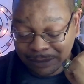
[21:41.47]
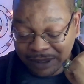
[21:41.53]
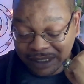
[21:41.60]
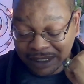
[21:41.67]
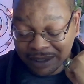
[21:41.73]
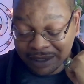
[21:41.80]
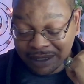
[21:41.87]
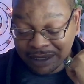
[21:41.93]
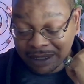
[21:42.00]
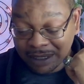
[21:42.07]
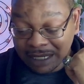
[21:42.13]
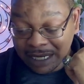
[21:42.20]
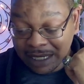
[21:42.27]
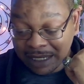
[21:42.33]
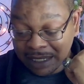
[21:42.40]
but there's a
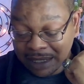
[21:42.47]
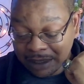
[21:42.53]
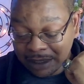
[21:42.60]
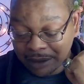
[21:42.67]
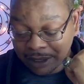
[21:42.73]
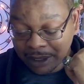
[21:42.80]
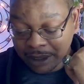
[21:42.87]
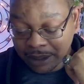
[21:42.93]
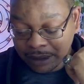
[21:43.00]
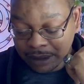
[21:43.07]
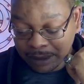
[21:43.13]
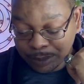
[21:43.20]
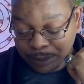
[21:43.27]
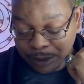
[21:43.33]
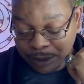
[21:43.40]
lot of yellow here on
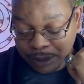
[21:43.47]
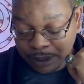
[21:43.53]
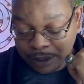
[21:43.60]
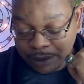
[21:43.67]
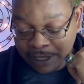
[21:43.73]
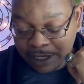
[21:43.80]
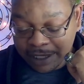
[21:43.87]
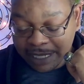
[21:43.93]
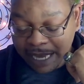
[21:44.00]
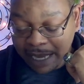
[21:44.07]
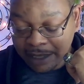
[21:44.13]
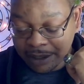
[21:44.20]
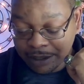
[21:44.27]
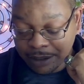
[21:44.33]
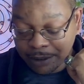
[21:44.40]
this board, so that just
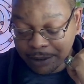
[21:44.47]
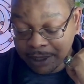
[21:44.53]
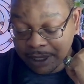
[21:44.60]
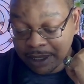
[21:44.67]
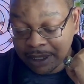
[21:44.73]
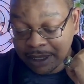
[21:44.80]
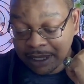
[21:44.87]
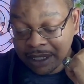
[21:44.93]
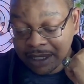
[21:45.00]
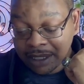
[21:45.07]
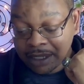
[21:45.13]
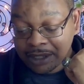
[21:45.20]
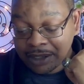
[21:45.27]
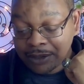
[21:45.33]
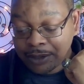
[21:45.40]
added to it.
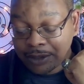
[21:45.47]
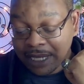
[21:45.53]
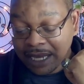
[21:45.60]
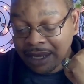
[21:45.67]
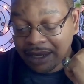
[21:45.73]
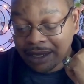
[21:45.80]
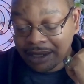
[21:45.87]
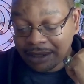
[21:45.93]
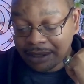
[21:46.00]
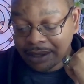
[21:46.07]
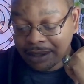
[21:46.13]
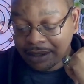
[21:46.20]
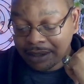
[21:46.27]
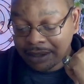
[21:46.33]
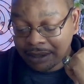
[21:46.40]
So that
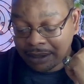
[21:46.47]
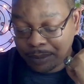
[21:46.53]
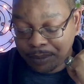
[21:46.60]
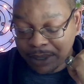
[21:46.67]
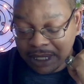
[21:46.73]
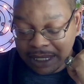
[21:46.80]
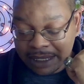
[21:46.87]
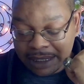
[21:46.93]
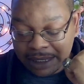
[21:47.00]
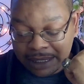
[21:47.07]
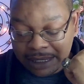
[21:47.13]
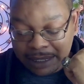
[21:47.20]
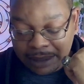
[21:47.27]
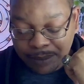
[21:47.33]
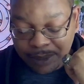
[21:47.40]
they're being
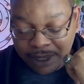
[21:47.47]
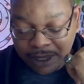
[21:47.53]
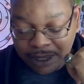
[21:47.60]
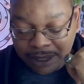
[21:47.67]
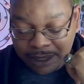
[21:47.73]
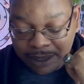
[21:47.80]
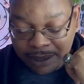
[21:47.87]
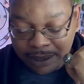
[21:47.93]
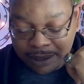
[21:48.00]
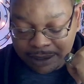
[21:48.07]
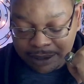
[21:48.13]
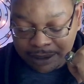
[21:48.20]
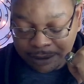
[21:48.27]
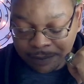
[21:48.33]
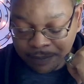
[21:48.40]
sneaky
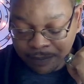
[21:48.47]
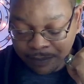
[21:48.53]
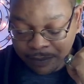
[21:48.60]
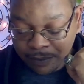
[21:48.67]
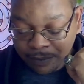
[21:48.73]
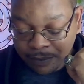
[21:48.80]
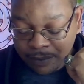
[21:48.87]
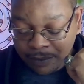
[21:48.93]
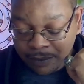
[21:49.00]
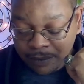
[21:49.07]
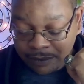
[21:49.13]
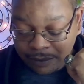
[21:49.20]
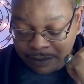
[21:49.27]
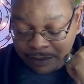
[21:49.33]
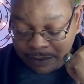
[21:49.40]
because
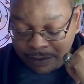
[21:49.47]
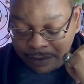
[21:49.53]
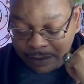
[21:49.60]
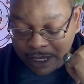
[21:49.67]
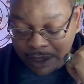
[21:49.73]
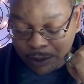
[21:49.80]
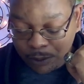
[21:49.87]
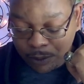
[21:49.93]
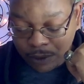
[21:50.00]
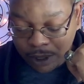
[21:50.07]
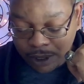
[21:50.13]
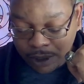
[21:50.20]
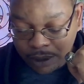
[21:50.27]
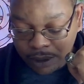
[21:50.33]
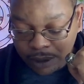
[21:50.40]
they don't
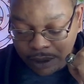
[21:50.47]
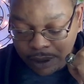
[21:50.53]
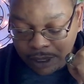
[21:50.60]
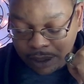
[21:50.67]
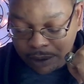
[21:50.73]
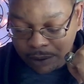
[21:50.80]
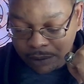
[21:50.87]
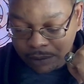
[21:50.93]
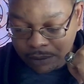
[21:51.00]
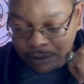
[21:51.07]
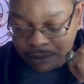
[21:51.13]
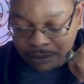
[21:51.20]
want you to. They don't.